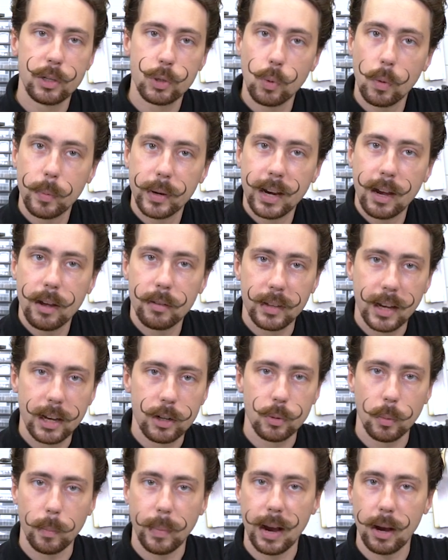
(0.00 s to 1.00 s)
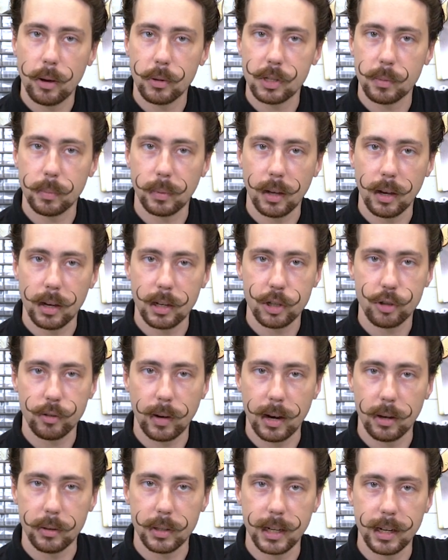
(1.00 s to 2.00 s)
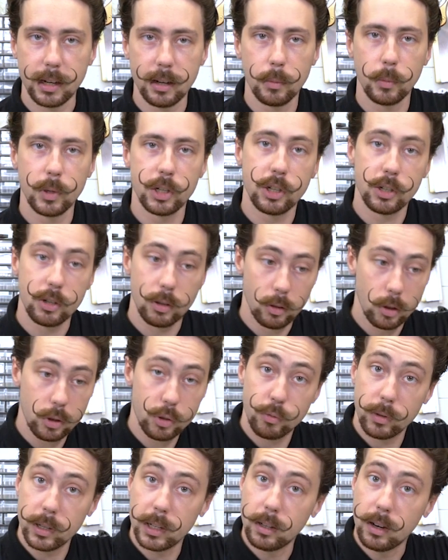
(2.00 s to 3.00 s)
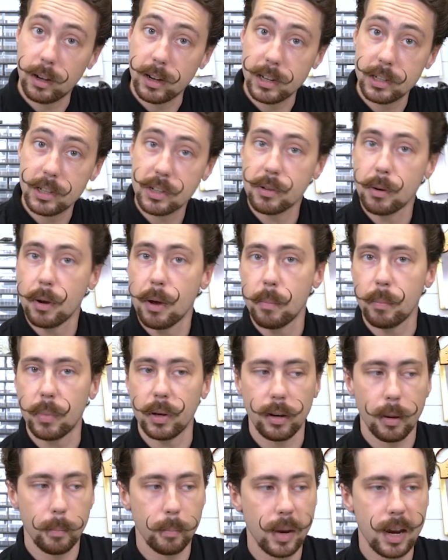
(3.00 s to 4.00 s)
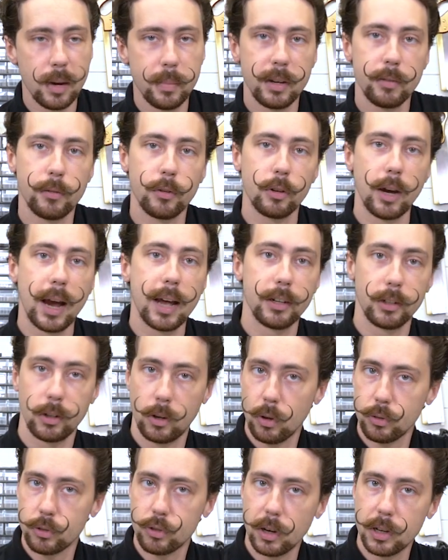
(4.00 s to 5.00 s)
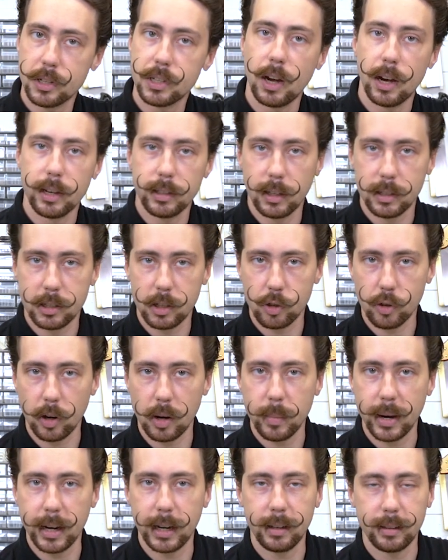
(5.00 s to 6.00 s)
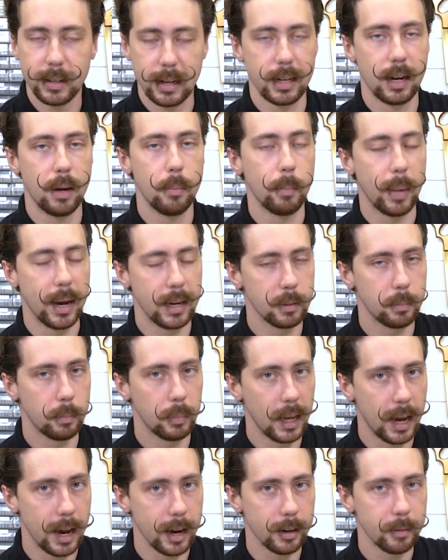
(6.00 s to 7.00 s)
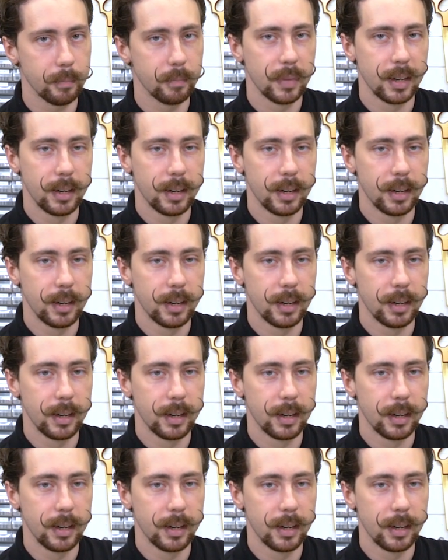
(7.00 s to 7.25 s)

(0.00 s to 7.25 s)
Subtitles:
swapping out the actual power supply shroud here, which looks really nice, but maybe for added contrast, I'd like to try making that a matte black.